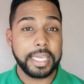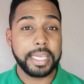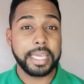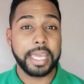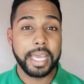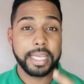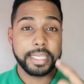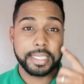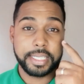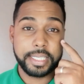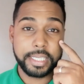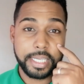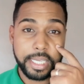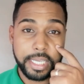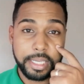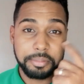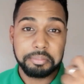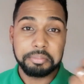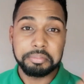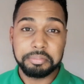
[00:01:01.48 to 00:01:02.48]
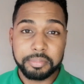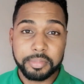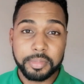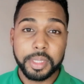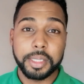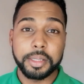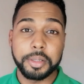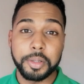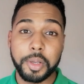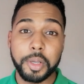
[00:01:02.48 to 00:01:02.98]
he can see
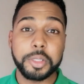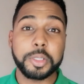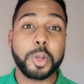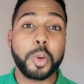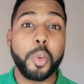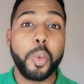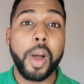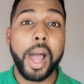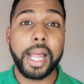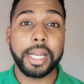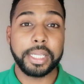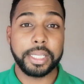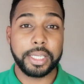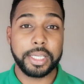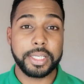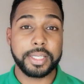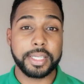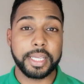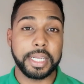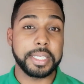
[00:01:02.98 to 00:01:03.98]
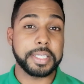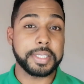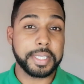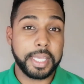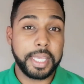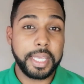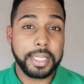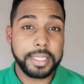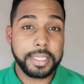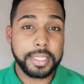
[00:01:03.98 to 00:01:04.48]
good qualities and
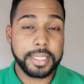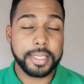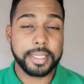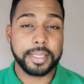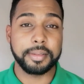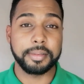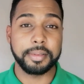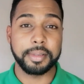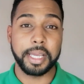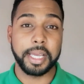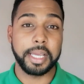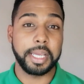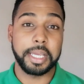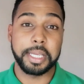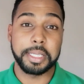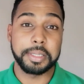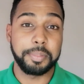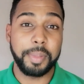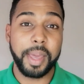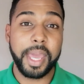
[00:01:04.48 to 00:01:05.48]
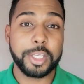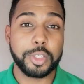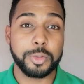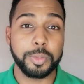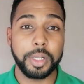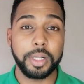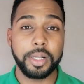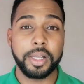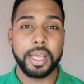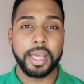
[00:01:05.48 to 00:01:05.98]
skills in
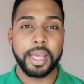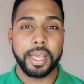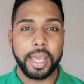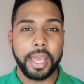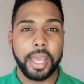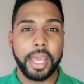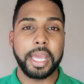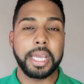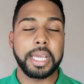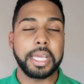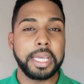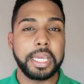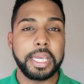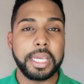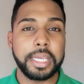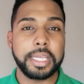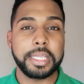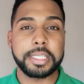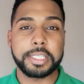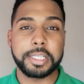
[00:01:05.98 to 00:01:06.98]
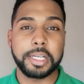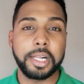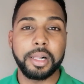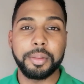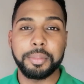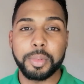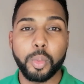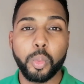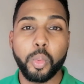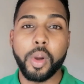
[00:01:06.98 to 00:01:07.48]
baseball, and he
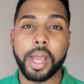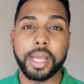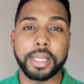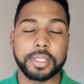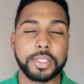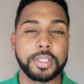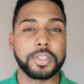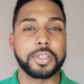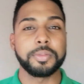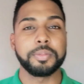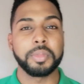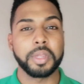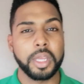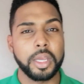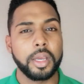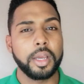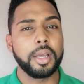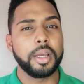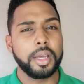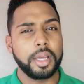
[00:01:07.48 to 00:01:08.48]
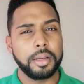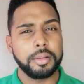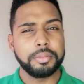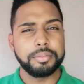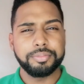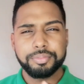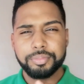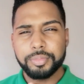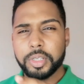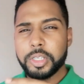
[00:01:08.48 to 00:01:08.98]
told me once,
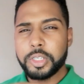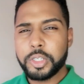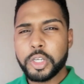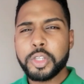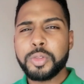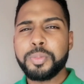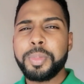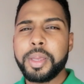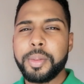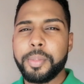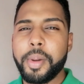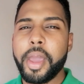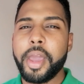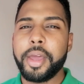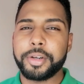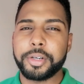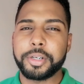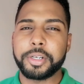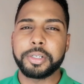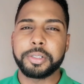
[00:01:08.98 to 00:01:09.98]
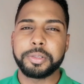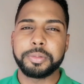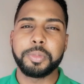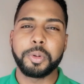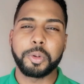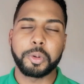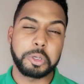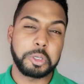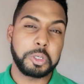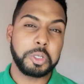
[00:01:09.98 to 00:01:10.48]
you'd be better
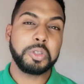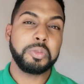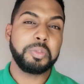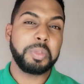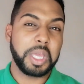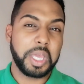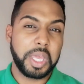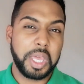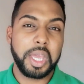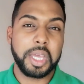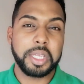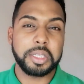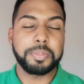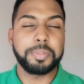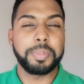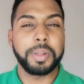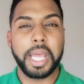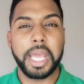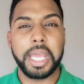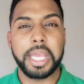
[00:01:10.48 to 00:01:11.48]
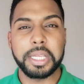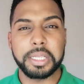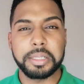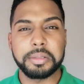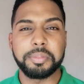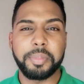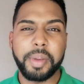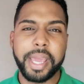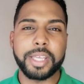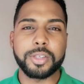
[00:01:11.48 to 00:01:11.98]
or you'd be good
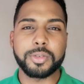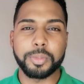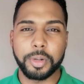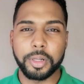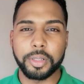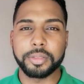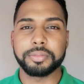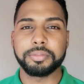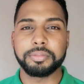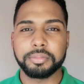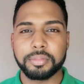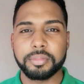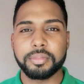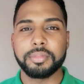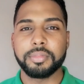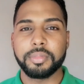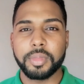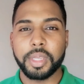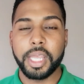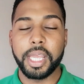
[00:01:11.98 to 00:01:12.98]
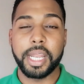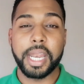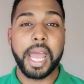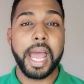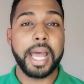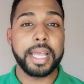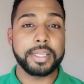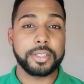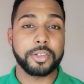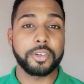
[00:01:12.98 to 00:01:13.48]
playing baseball. And
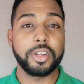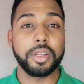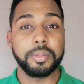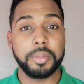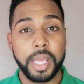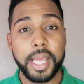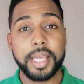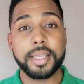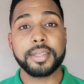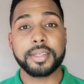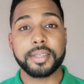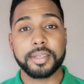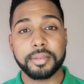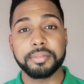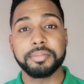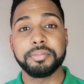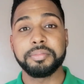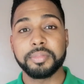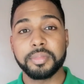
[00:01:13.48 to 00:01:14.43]
I answered him, yes,